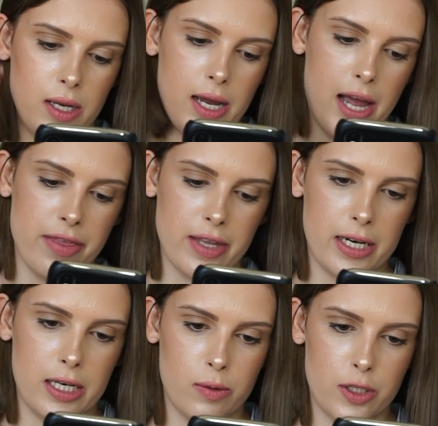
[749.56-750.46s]
And
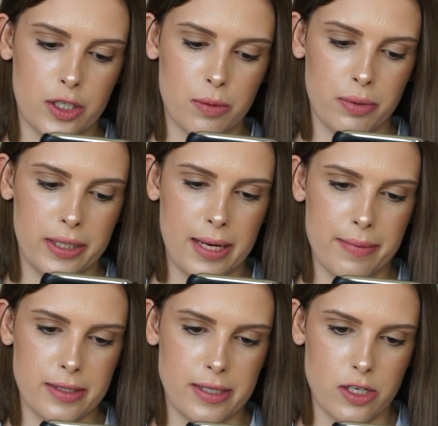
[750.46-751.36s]
then you can bring up
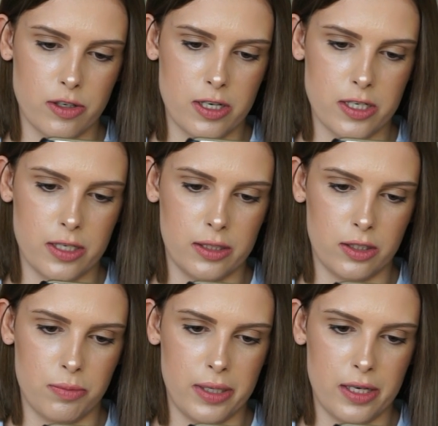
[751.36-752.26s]
the saturation a
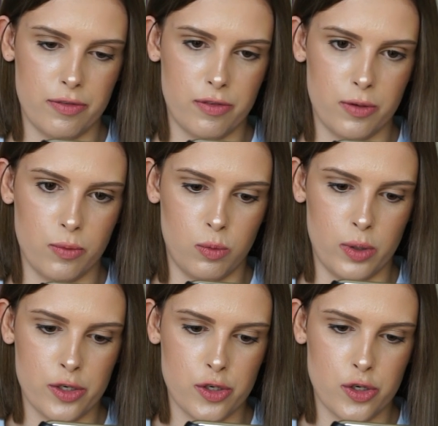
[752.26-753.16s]
little bit if you
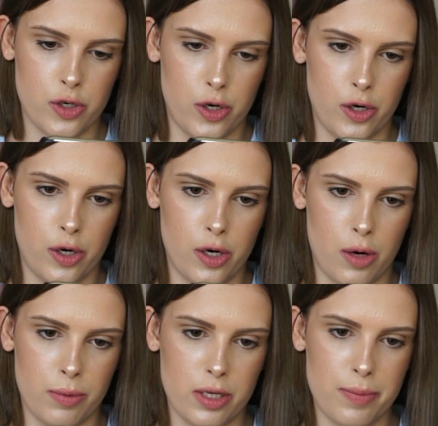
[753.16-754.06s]
wish to.
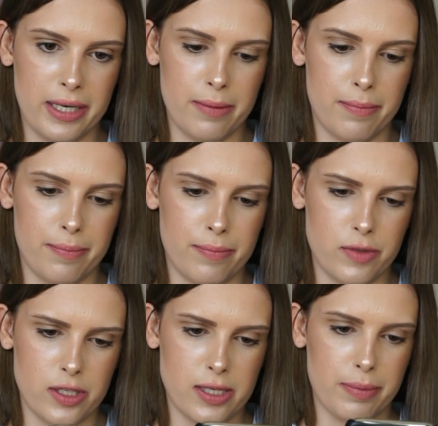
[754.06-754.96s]
I'll probably bring it
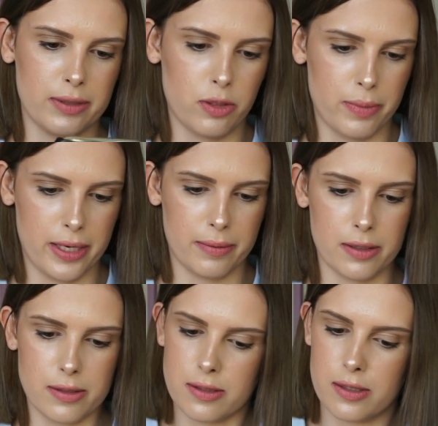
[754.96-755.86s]
just up a little bit
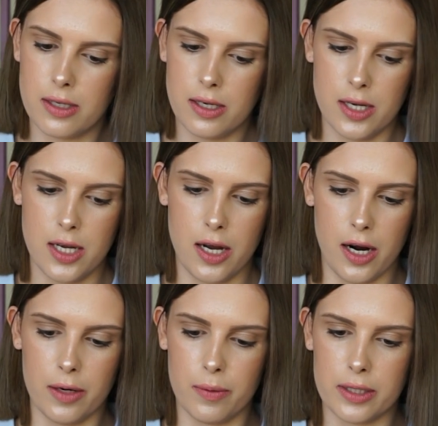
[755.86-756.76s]
because
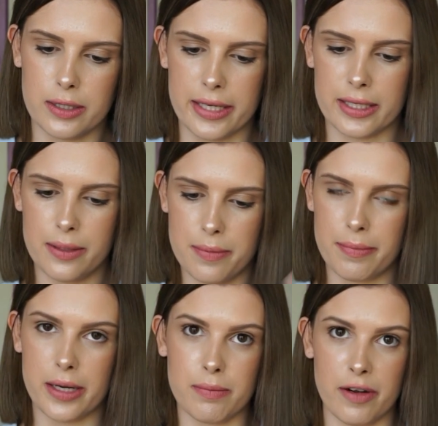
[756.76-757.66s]
I don't want to like
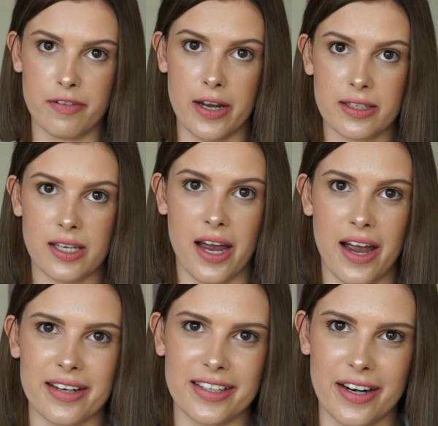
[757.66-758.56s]
make my fake
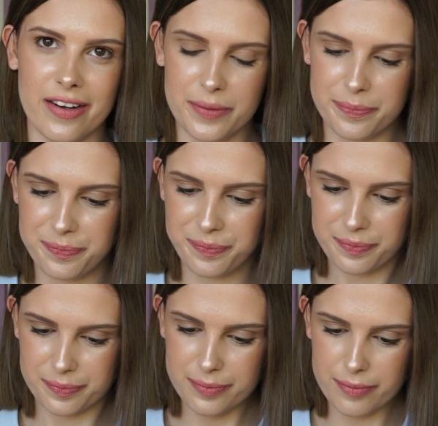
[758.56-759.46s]
tan, you know.
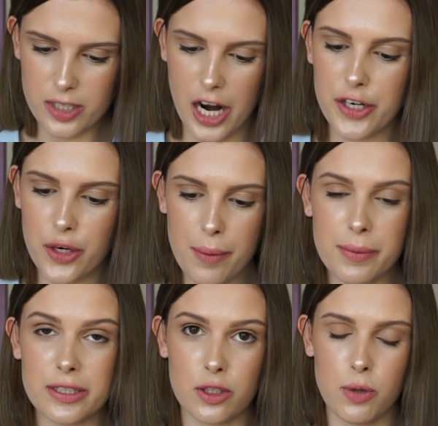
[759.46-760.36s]
I know I'm
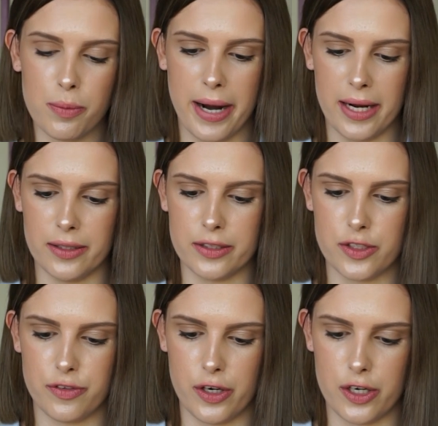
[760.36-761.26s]
a little more pale in
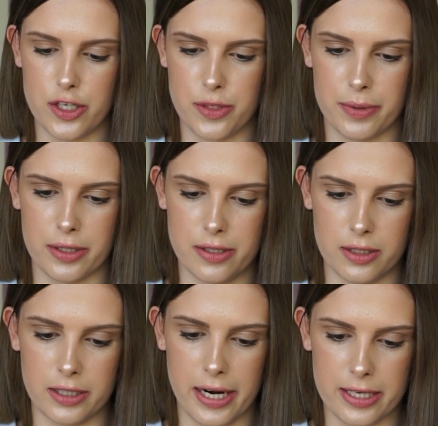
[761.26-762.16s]
this photo just because of the
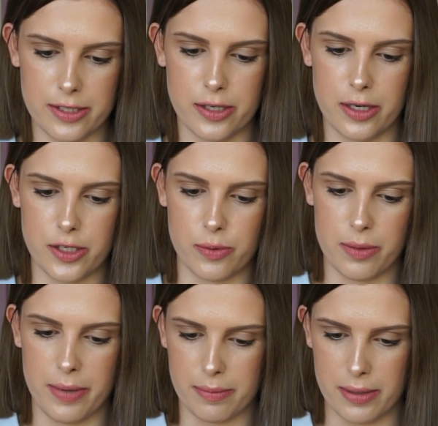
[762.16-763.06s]
lighting, so I just want
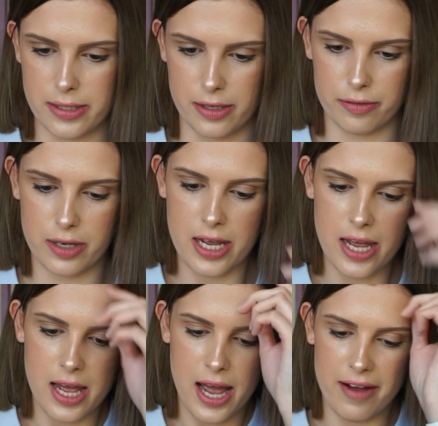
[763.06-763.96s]
to make myself
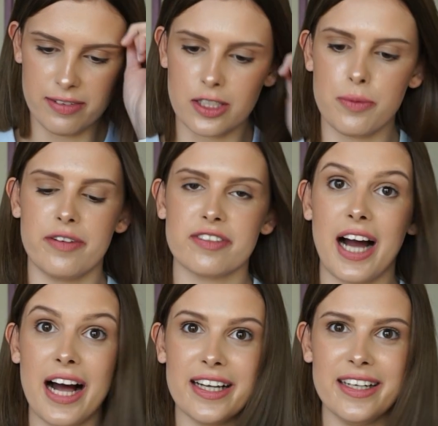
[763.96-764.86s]
have a little bit of
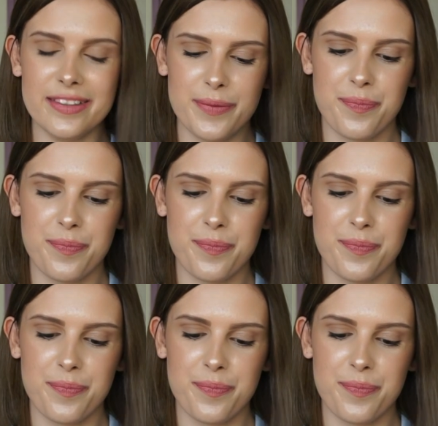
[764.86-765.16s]
color.